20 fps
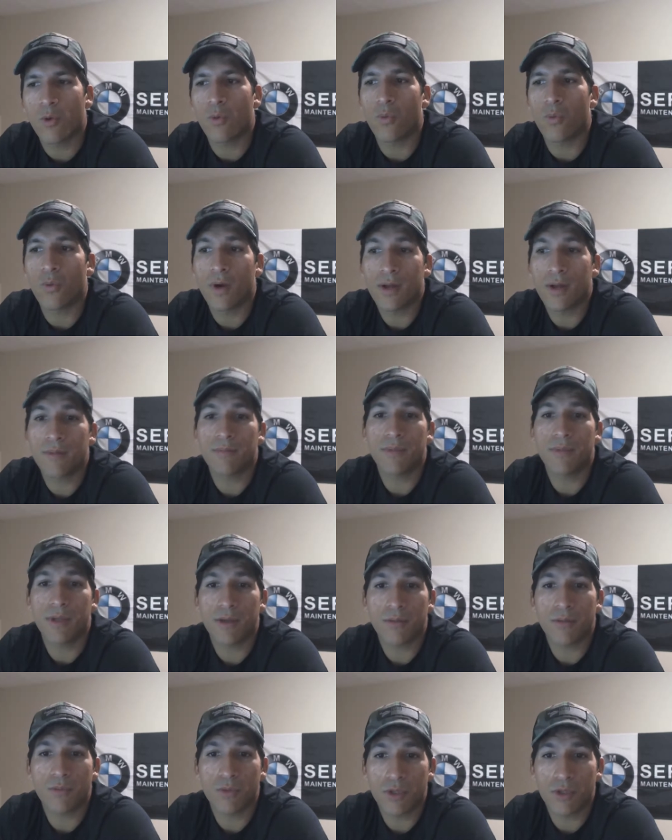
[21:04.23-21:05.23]

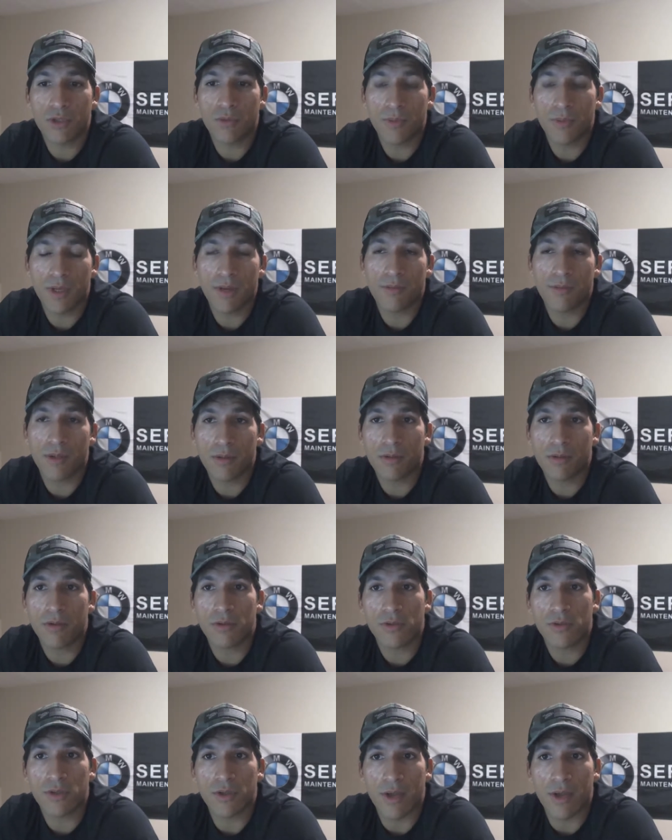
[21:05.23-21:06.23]
Which
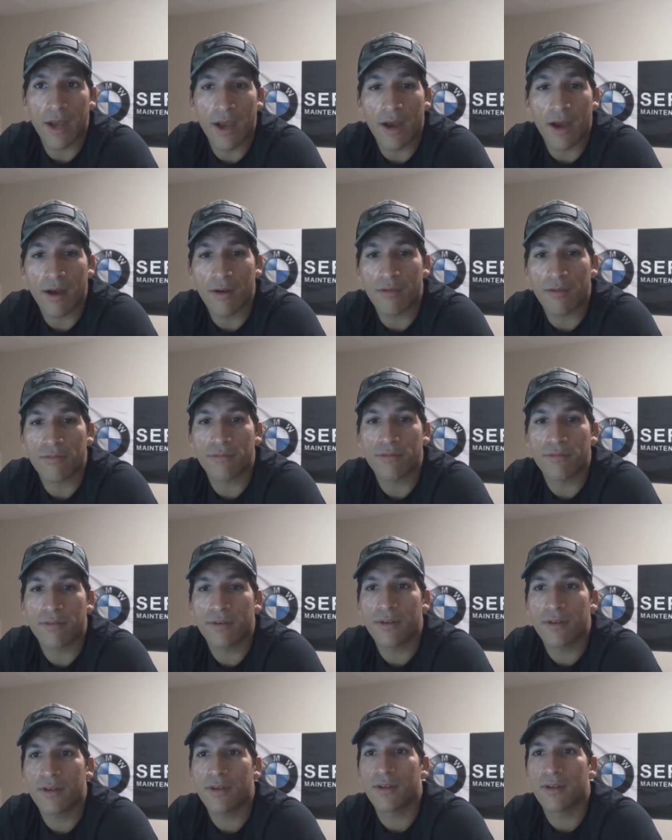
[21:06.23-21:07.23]
BMWs you have,
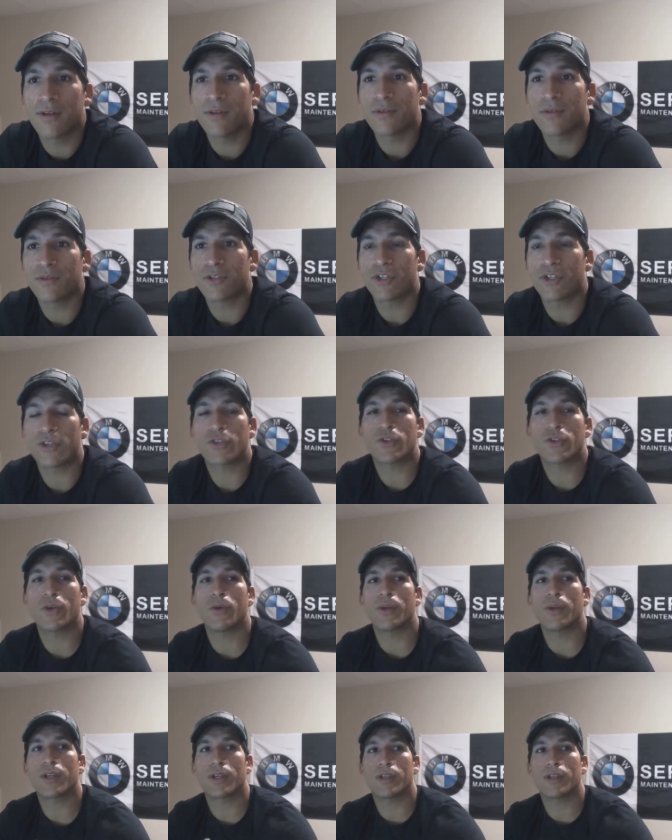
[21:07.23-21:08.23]
just so
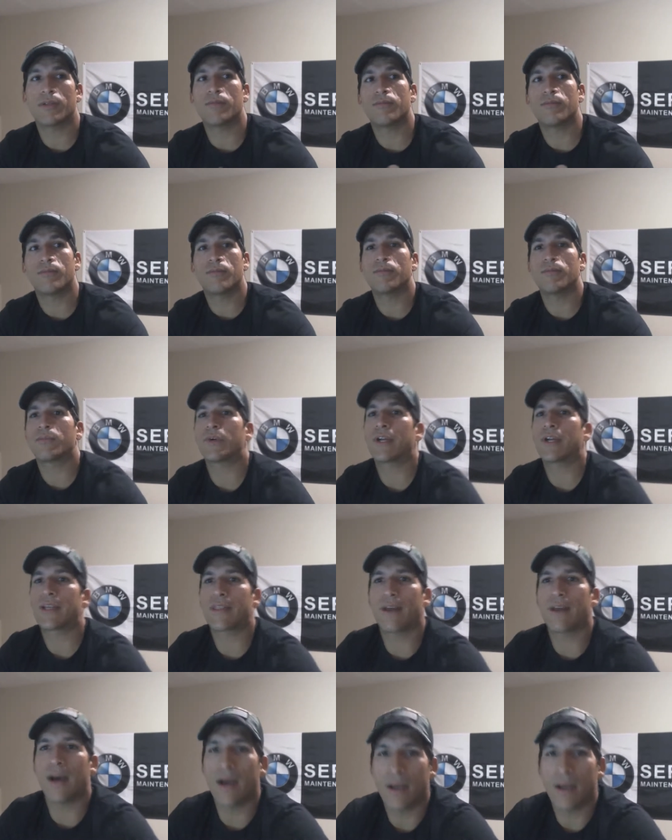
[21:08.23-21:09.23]
we can break
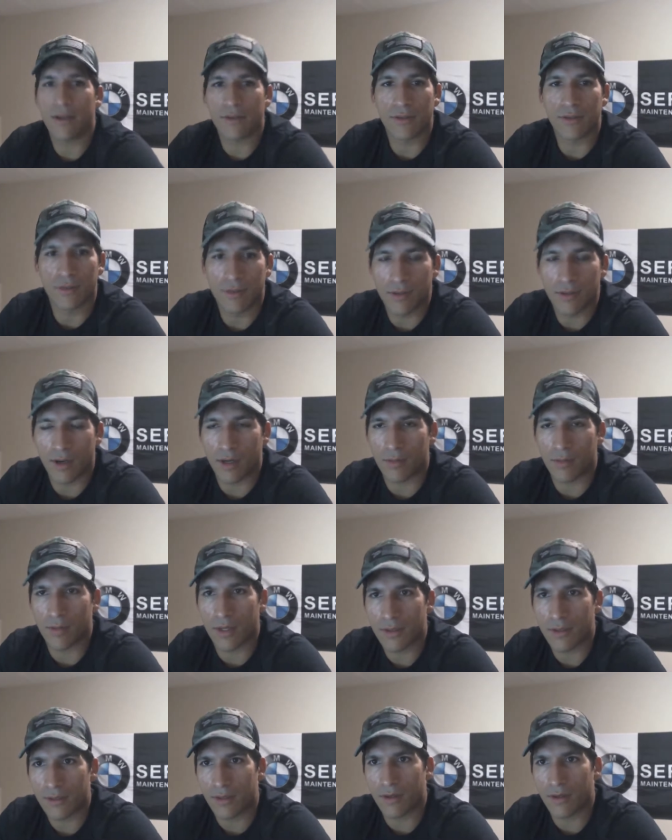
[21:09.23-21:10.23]
the ice and talk
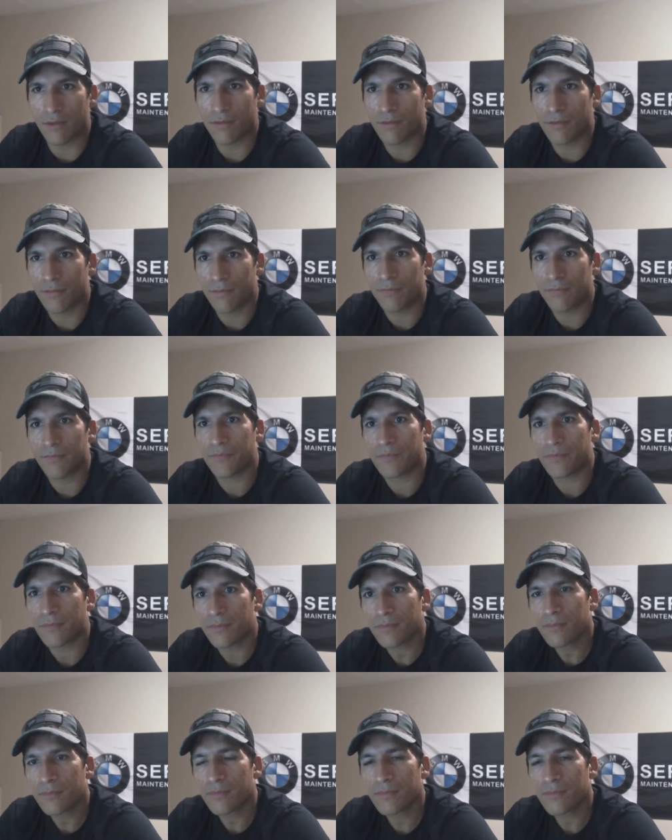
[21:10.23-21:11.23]
about stuff.
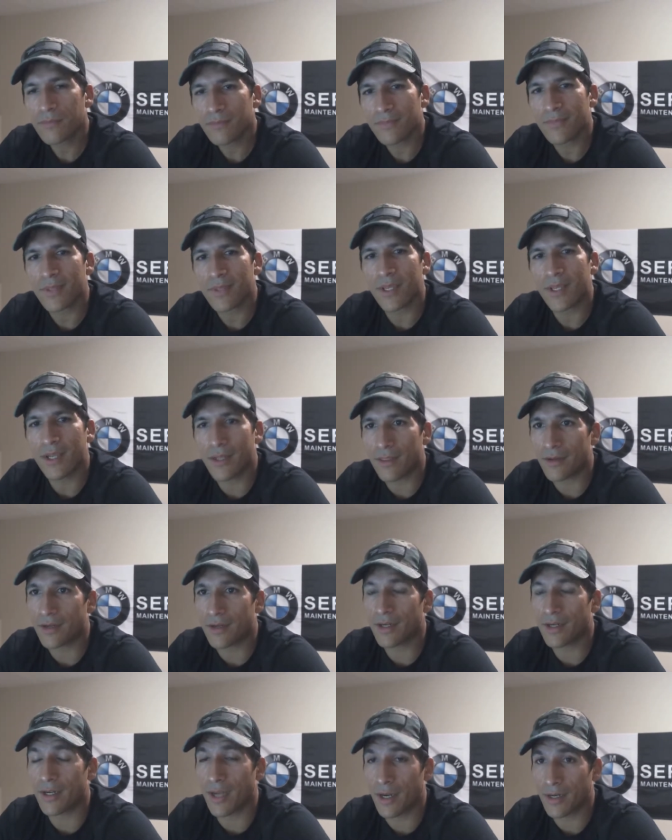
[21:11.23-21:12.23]

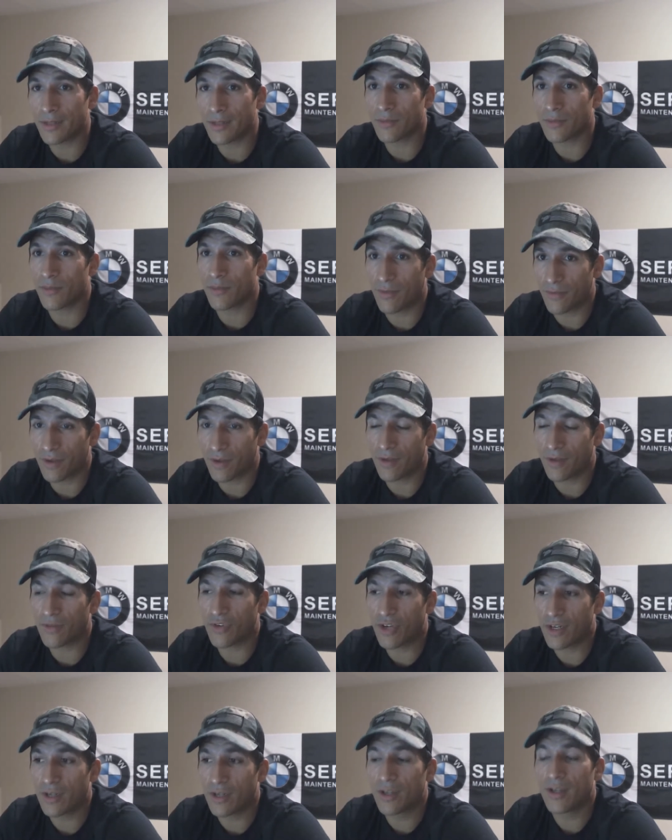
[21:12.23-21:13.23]
E39 is my
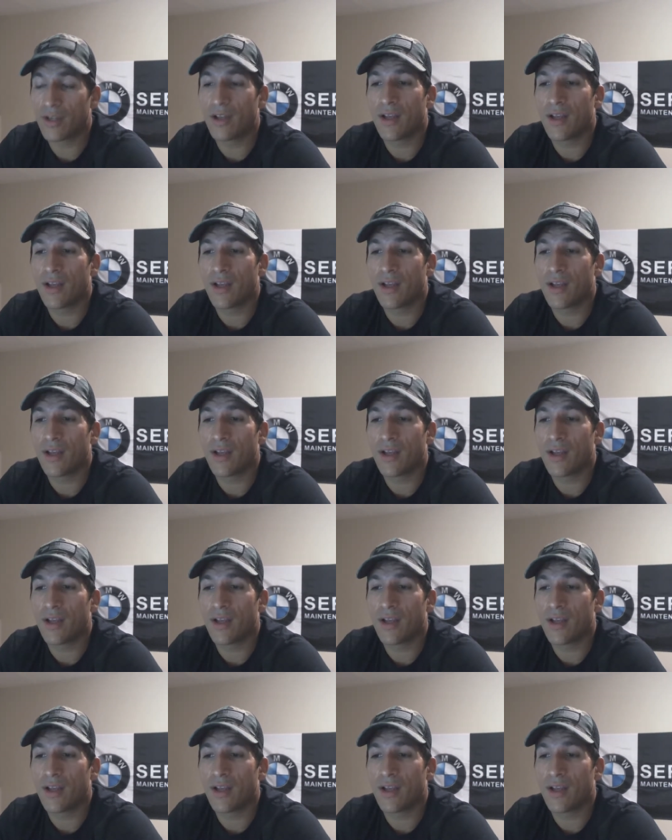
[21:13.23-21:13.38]
favorite.